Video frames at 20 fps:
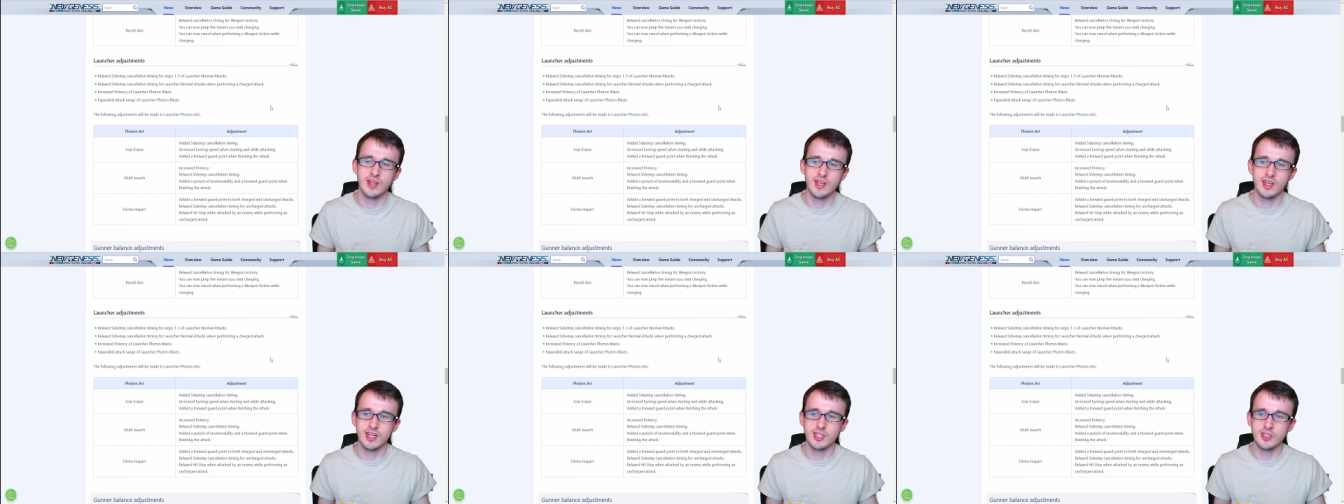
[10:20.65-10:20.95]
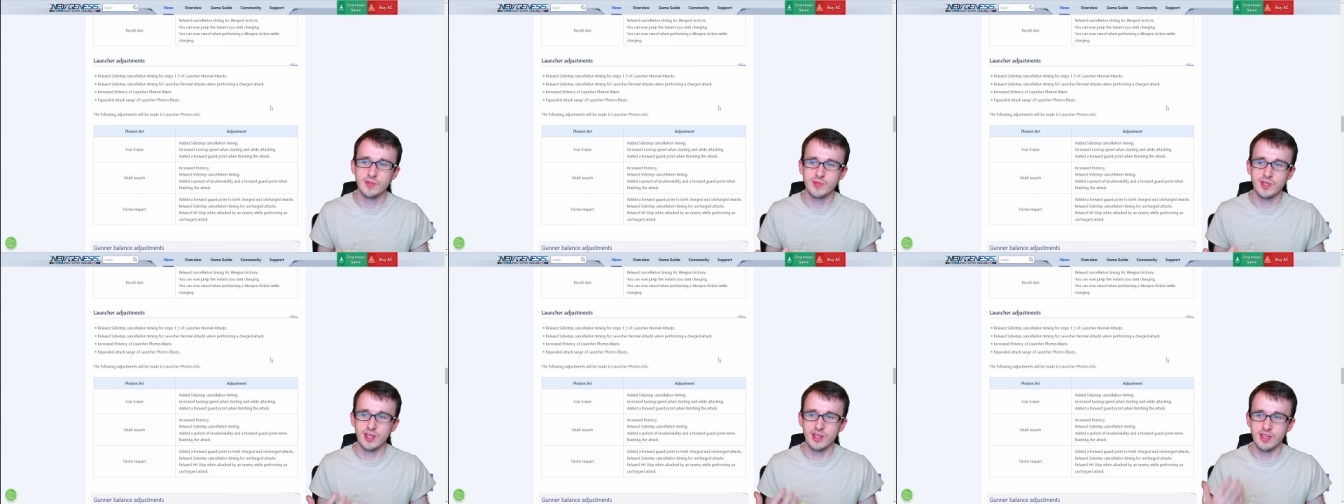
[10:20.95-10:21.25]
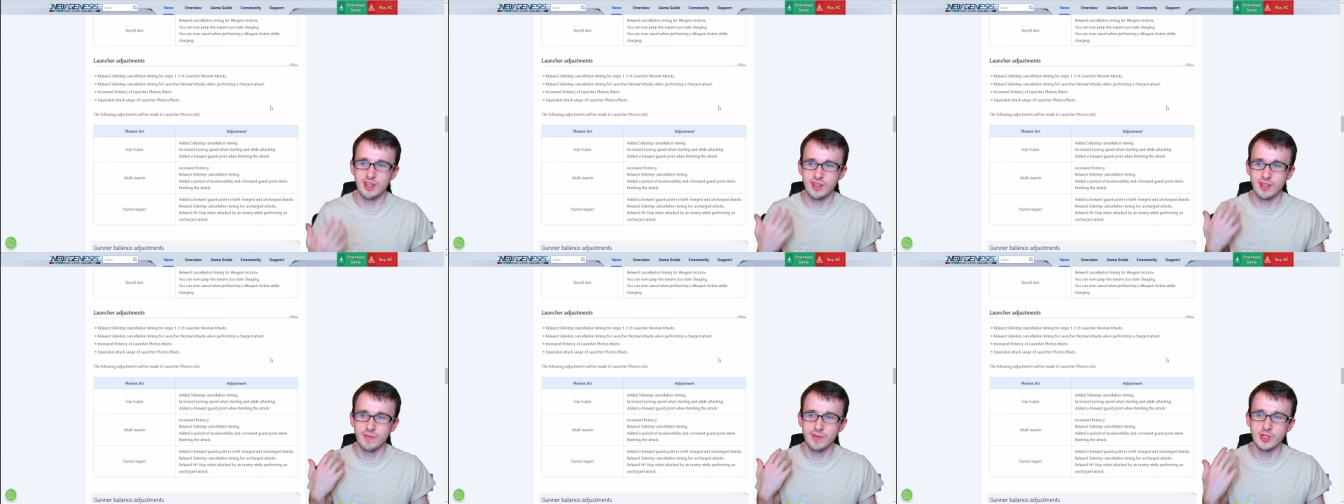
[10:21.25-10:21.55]
it seems like
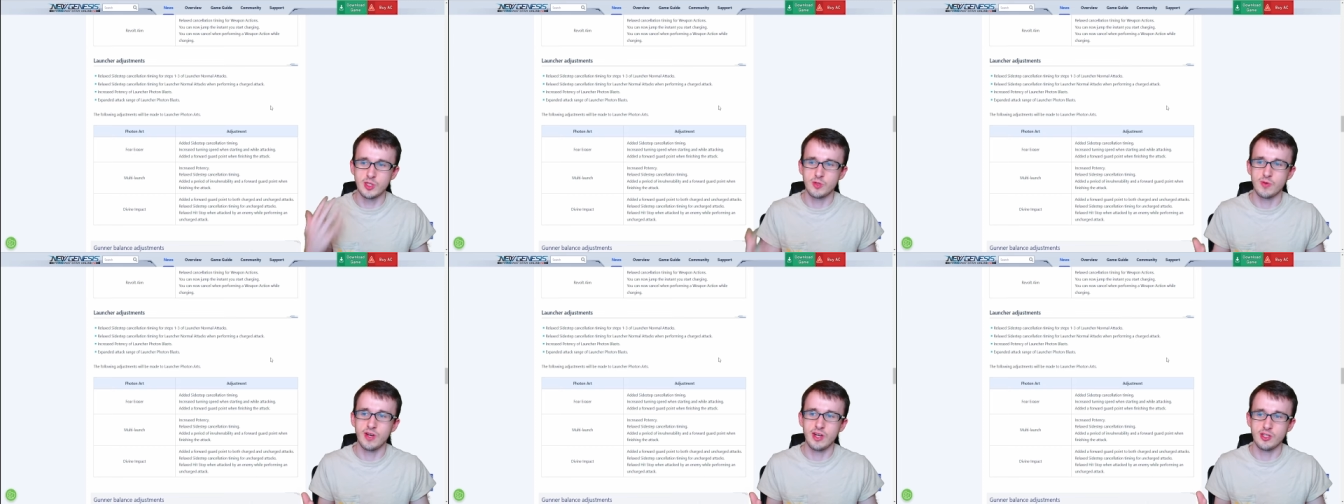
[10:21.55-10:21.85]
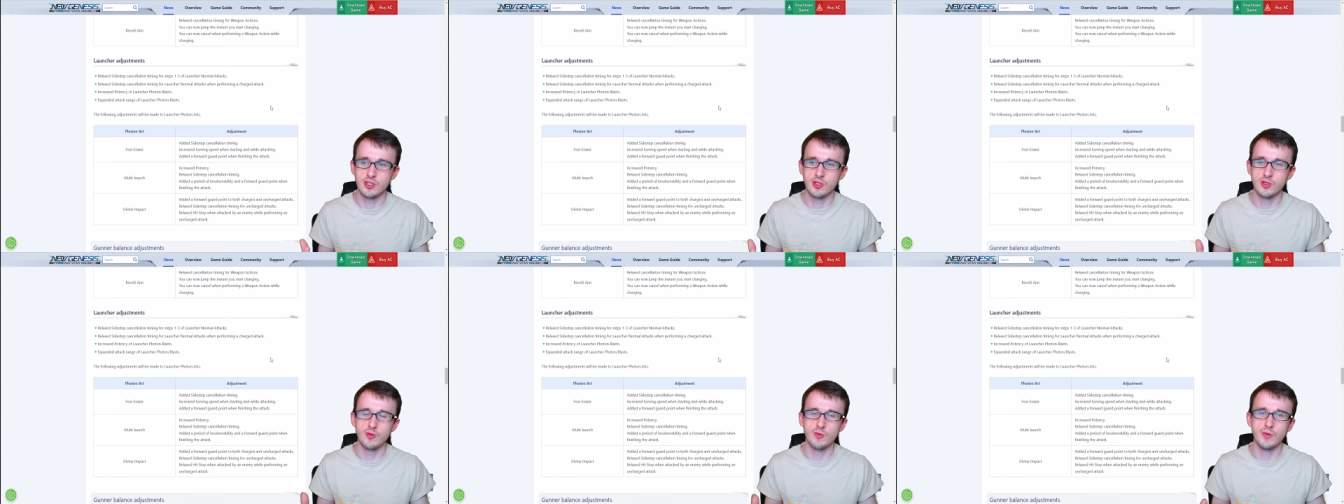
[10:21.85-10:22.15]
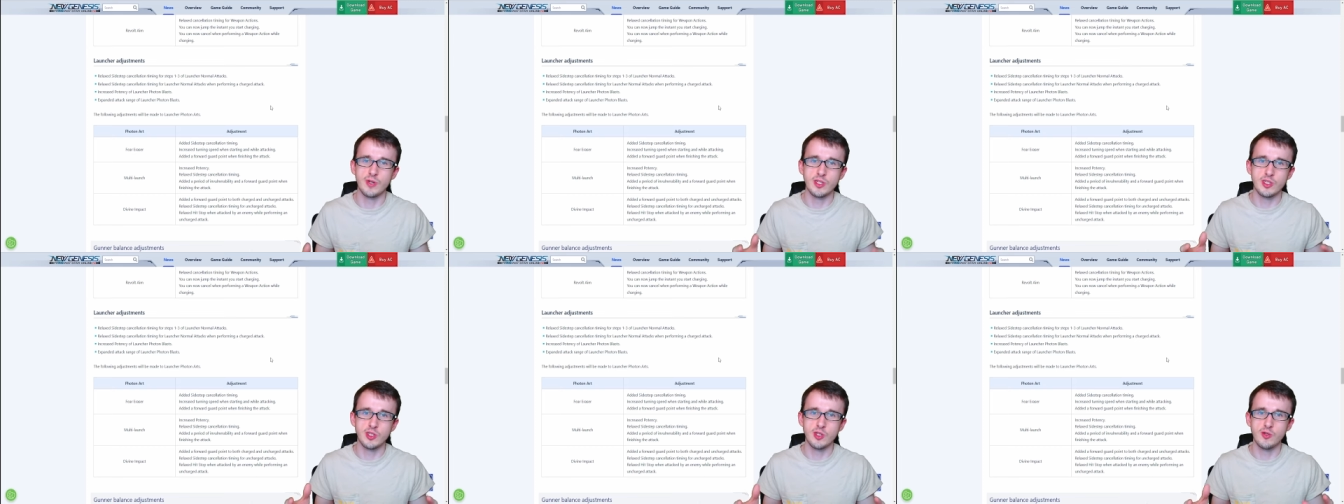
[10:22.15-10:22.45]
they've been trying to
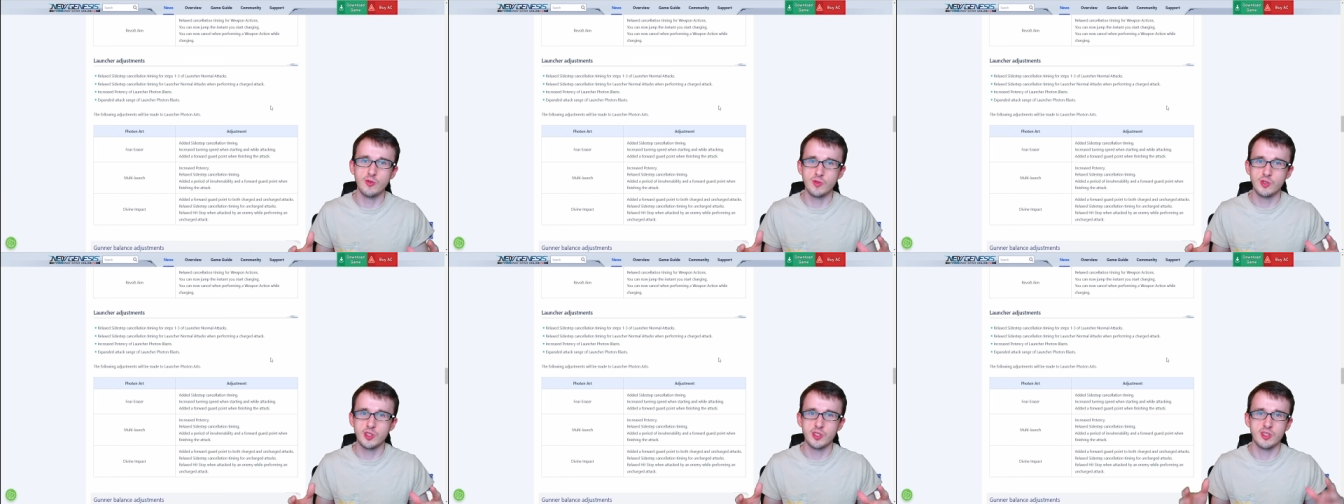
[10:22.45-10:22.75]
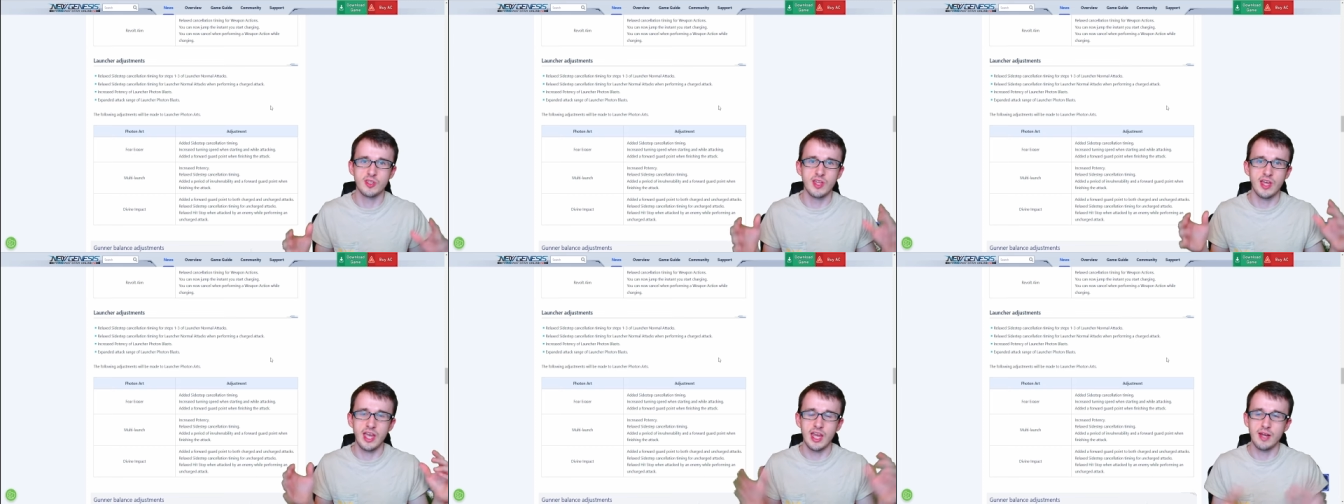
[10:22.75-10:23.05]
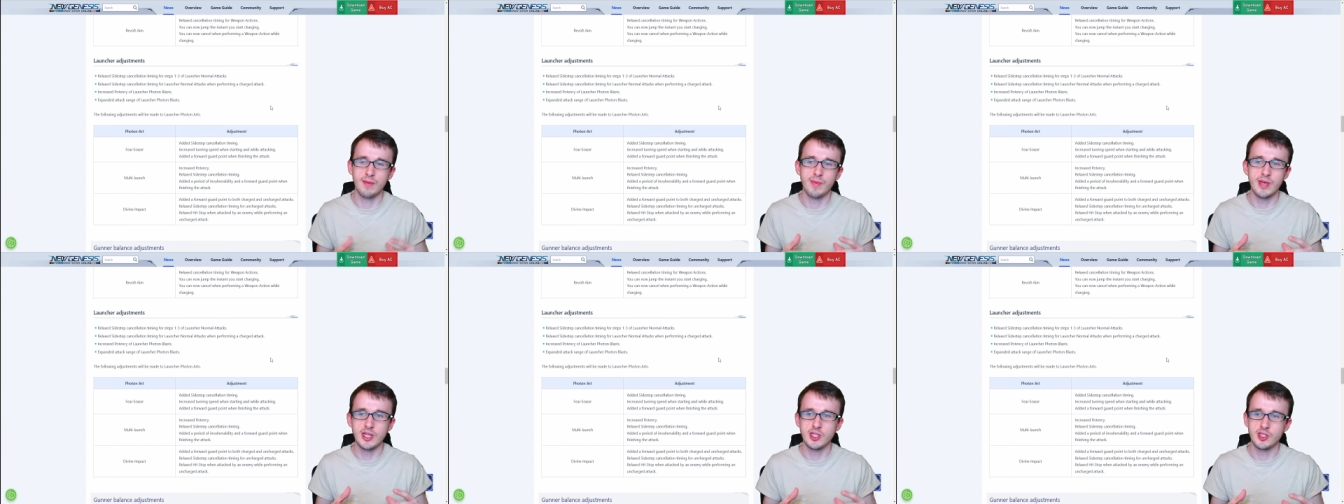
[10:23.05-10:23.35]
reduce the
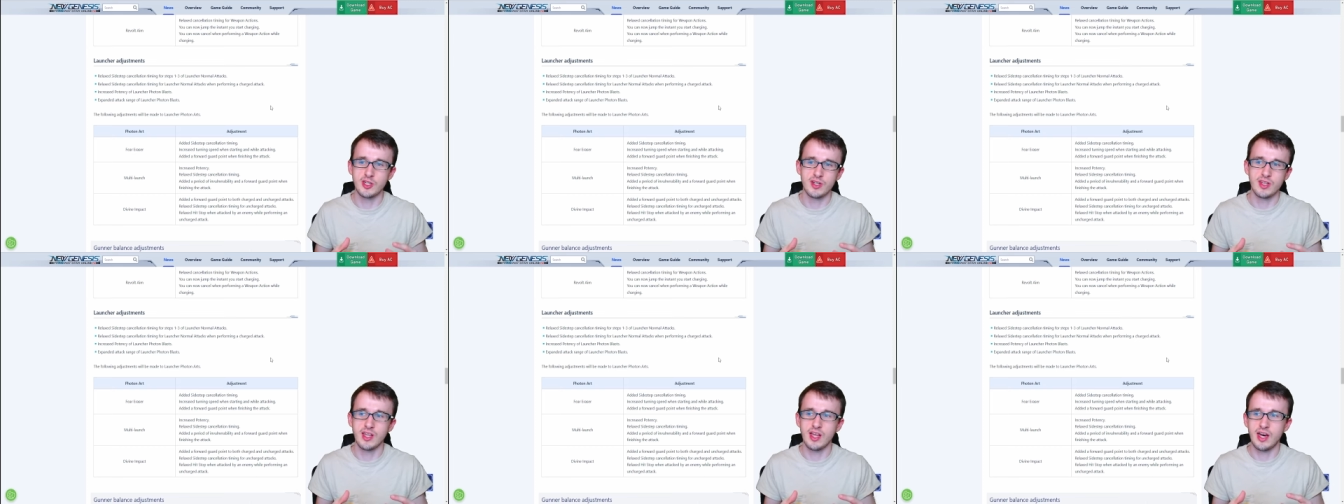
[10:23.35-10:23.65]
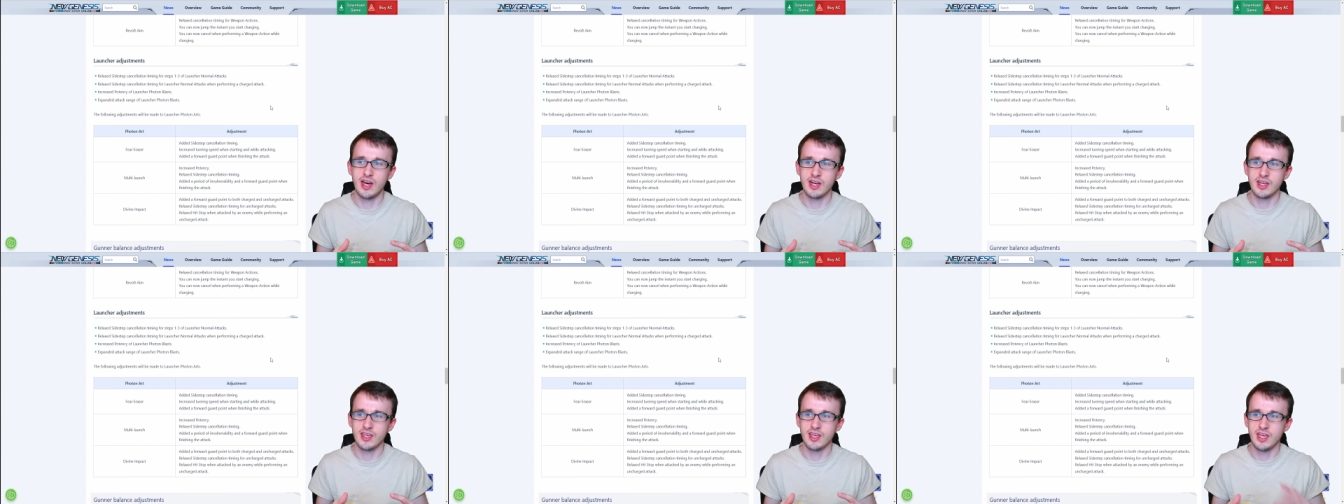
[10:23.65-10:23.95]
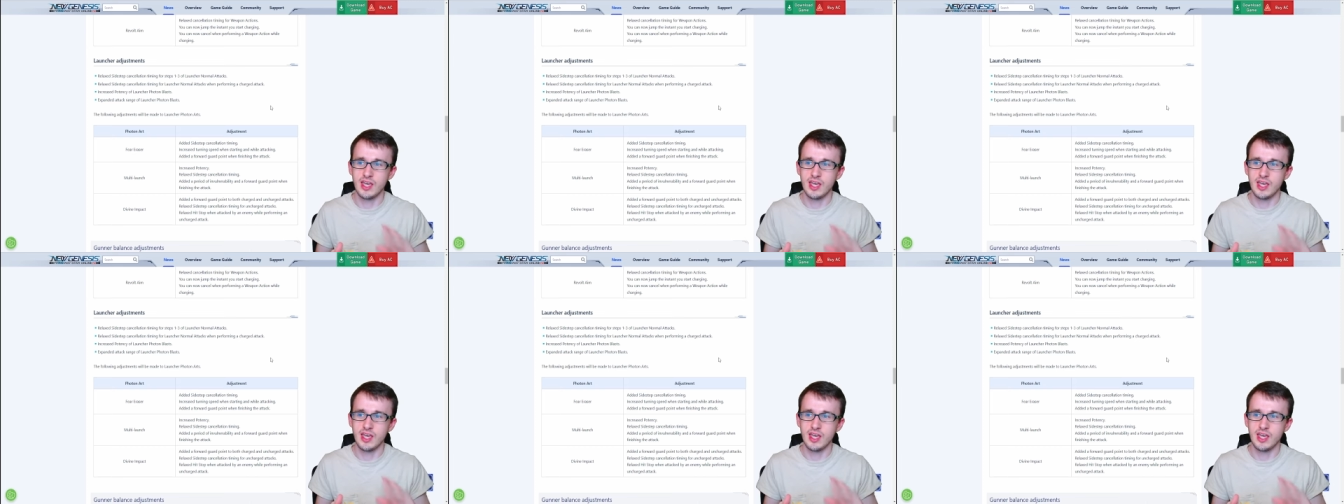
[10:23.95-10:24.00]
animation lock